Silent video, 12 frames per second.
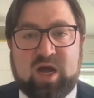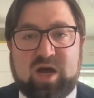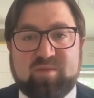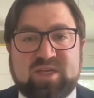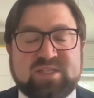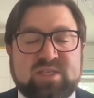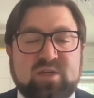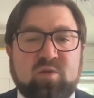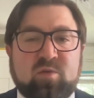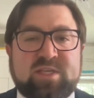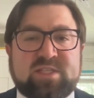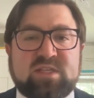Is there a
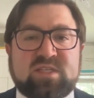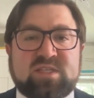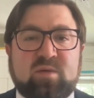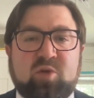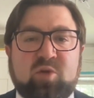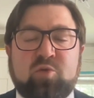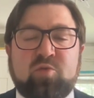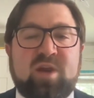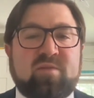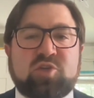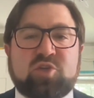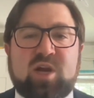reason that someone who
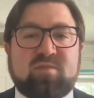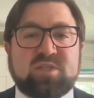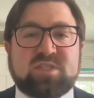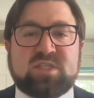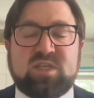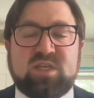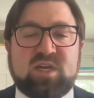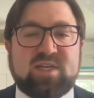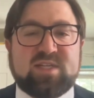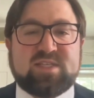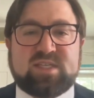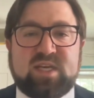never travels to the
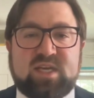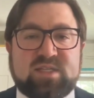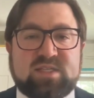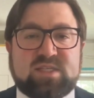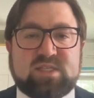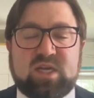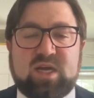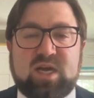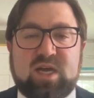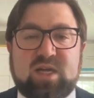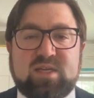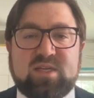United States
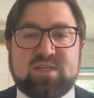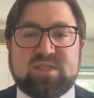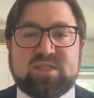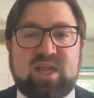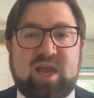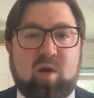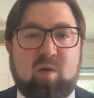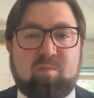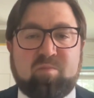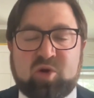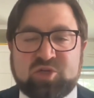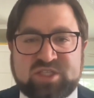is now
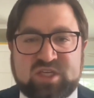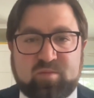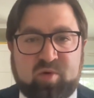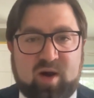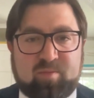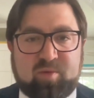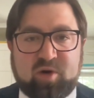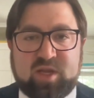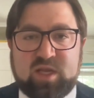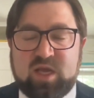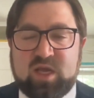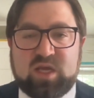purchasing property,